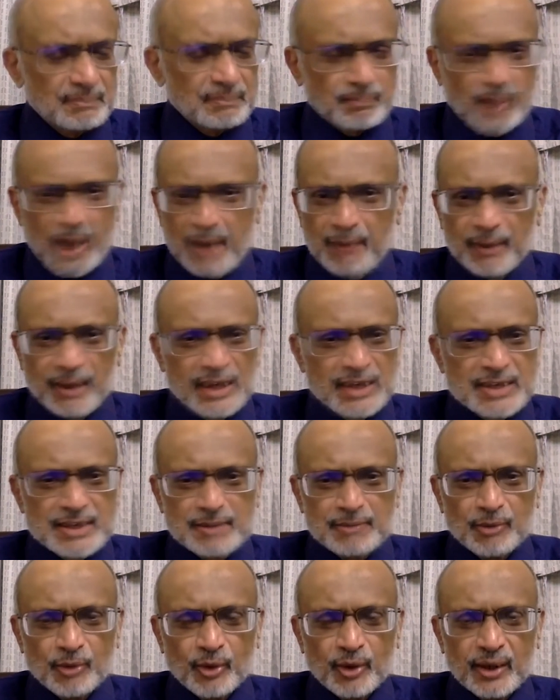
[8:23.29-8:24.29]
Prime Minister
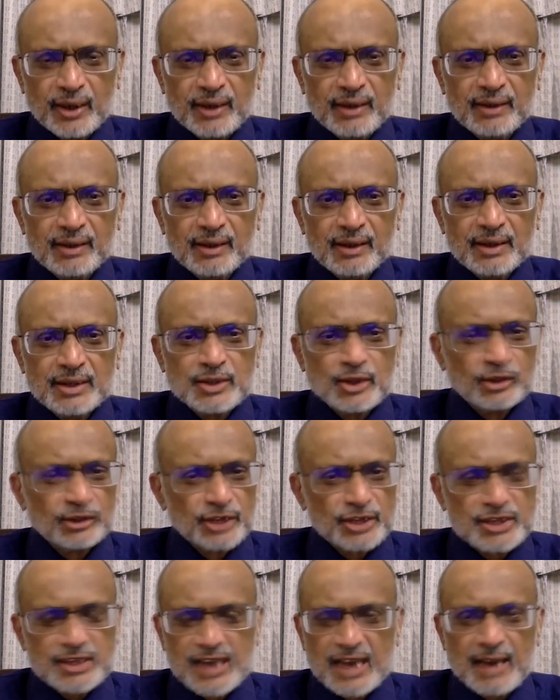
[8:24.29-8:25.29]
Modi is on
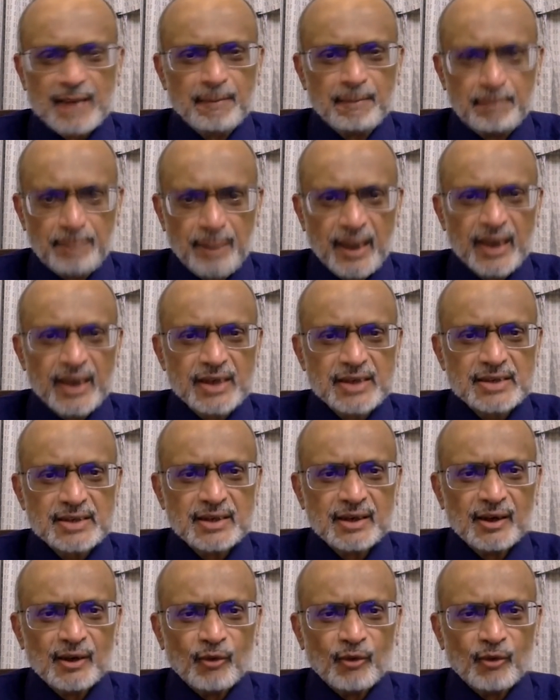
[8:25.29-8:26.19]
the same page